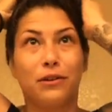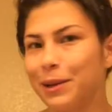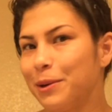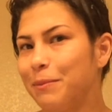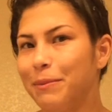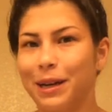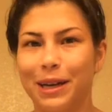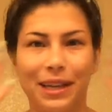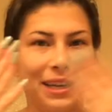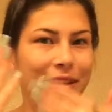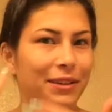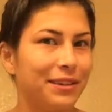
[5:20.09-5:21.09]
A little bun,
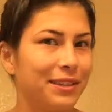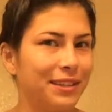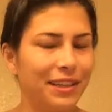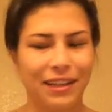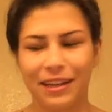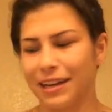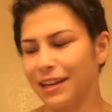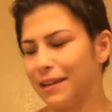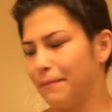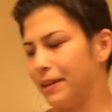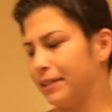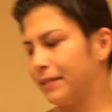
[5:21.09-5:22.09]
and you can see the kind
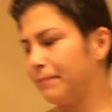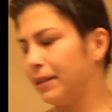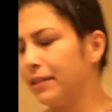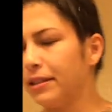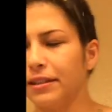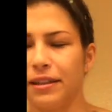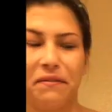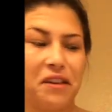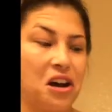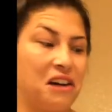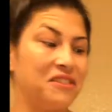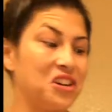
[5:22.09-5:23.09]
of bits and pieces of the
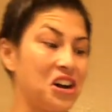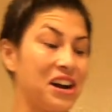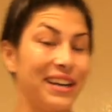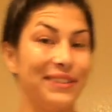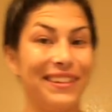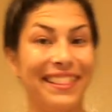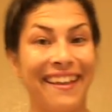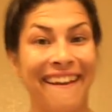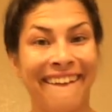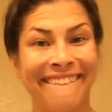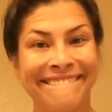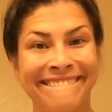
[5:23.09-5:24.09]
avocado in
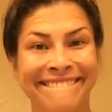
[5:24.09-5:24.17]
there.